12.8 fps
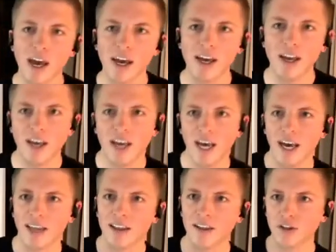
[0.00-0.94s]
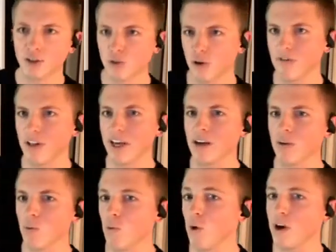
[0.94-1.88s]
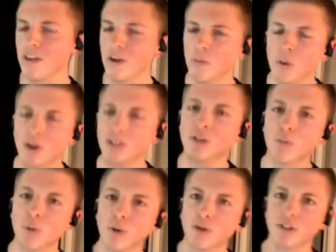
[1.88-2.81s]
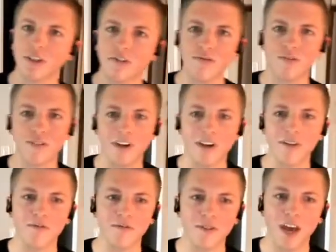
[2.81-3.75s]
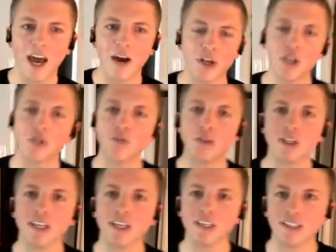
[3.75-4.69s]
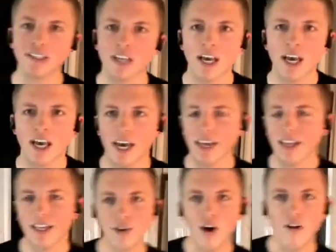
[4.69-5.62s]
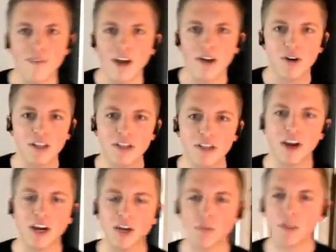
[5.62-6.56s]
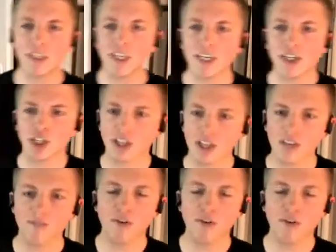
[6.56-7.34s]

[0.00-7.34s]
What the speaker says: And then there's sort of like, what are the principles of how to use this? And that's all found in the documentation. Like, if you can get